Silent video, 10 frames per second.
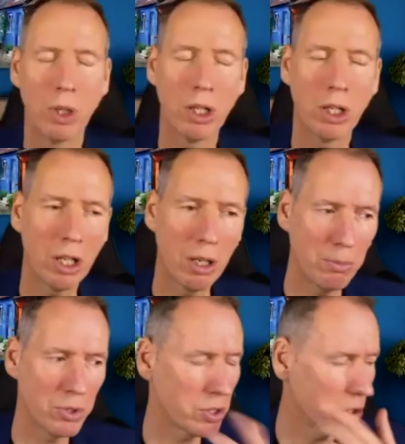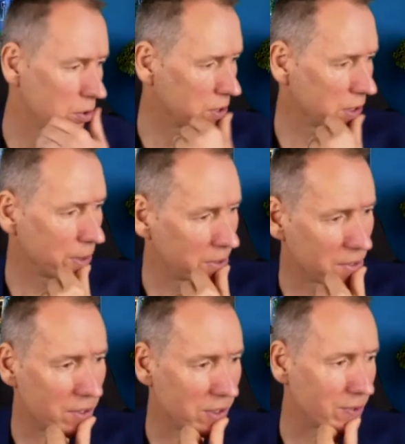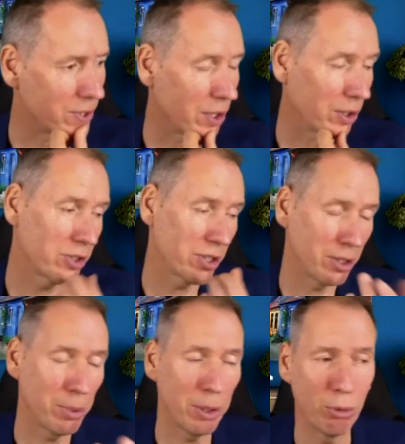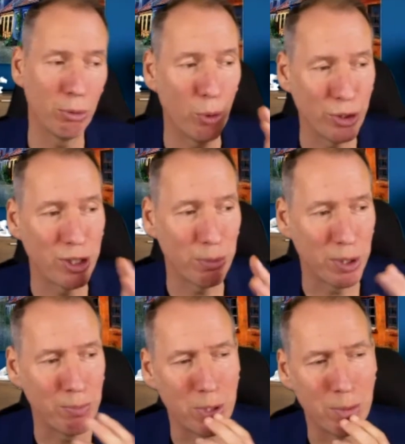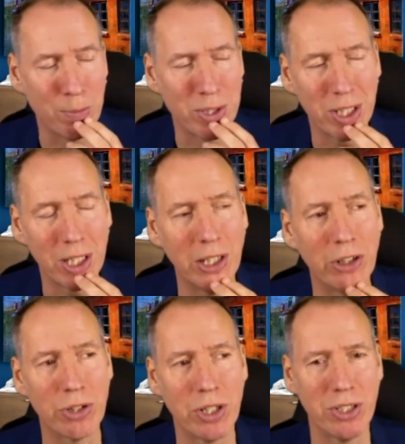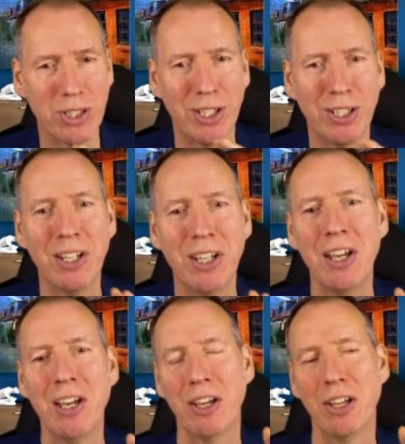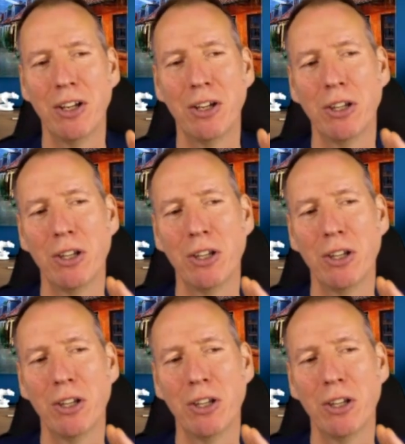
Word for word: going to come to some of the studies you've done because I think people will also be, be particularly interested in uh,